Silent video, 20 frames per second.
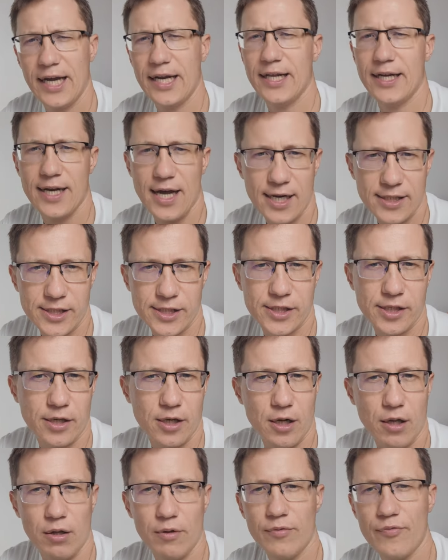In a
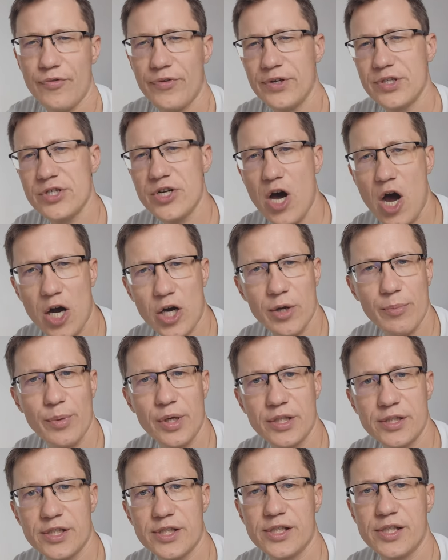nutshell, the
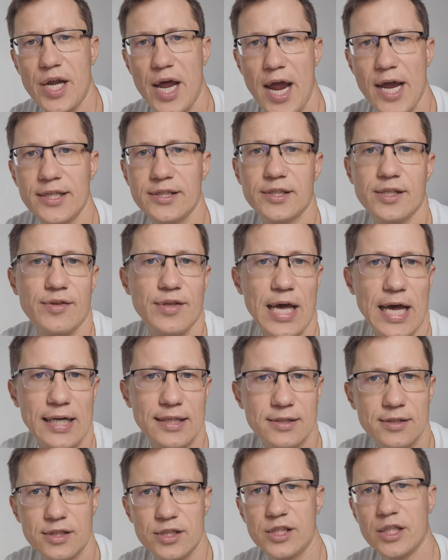document states
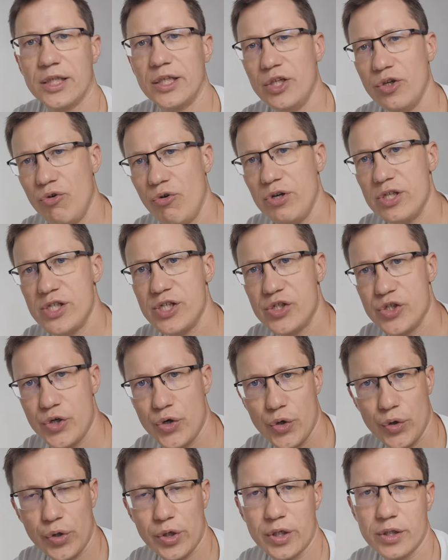that security
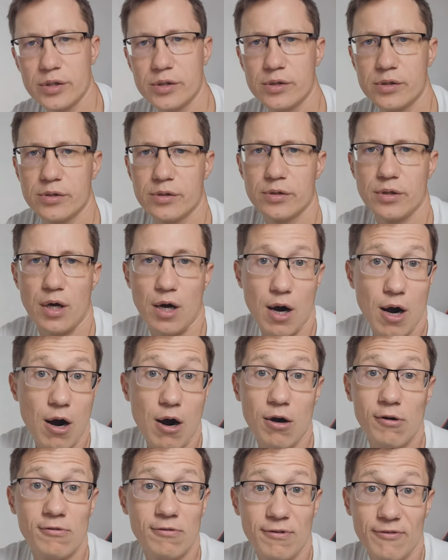tokens
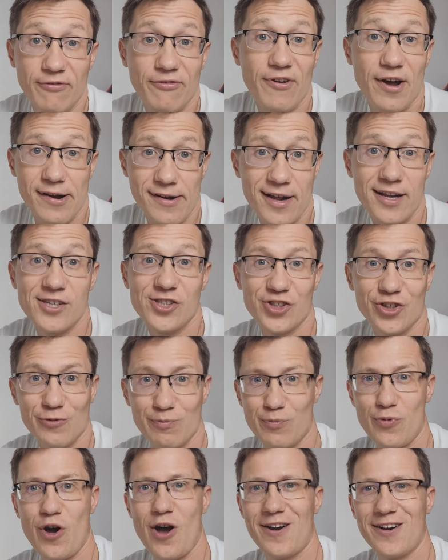are
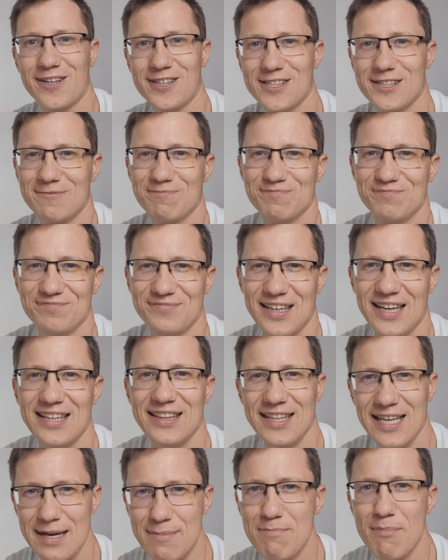financial products
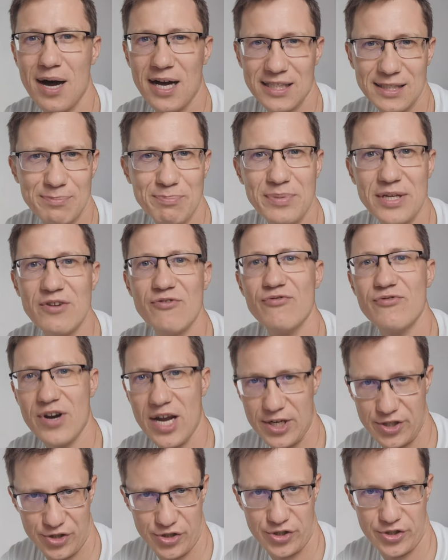and they must be
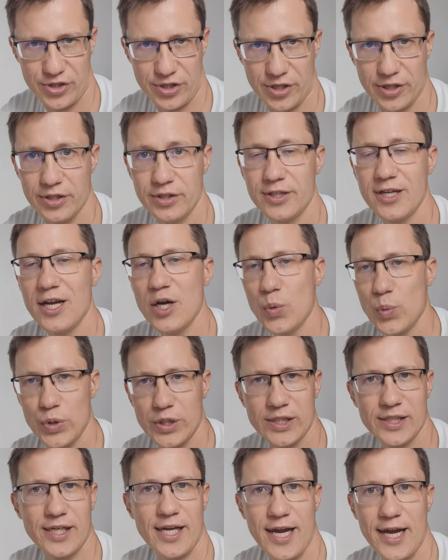registered
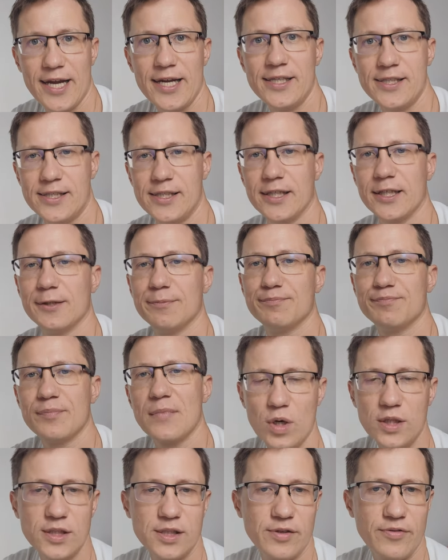with ASIC.
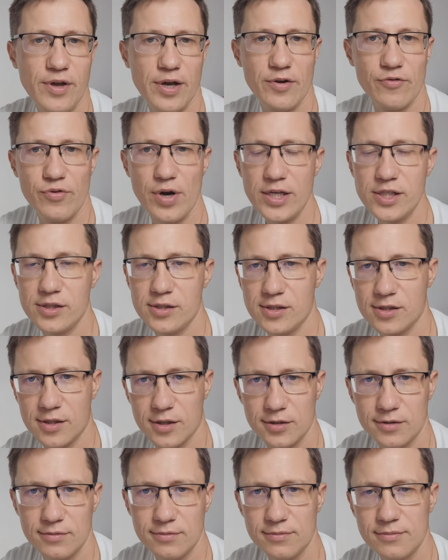Once they're
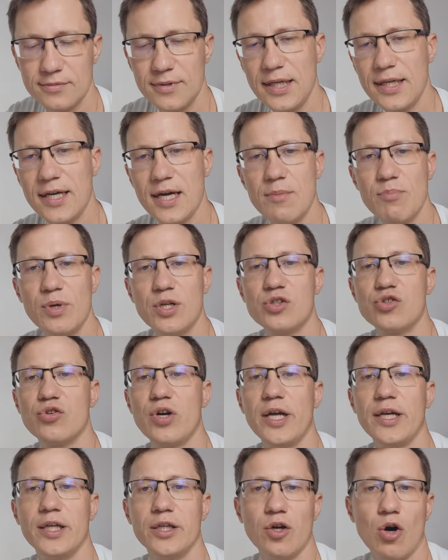registered, they can be
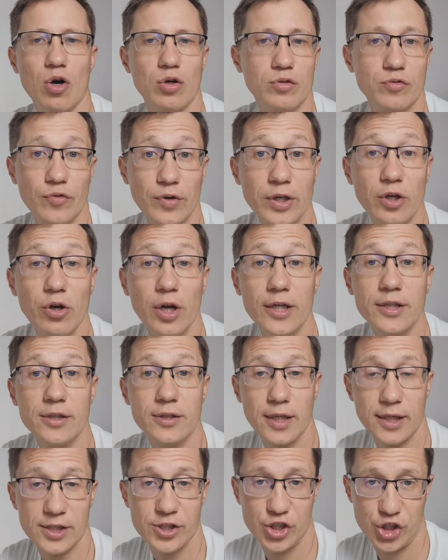traded on
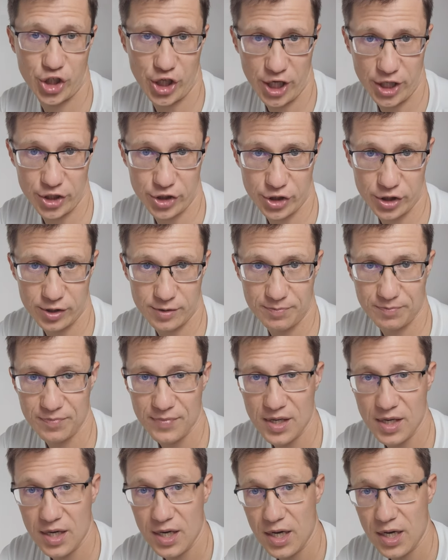regulated exchanges.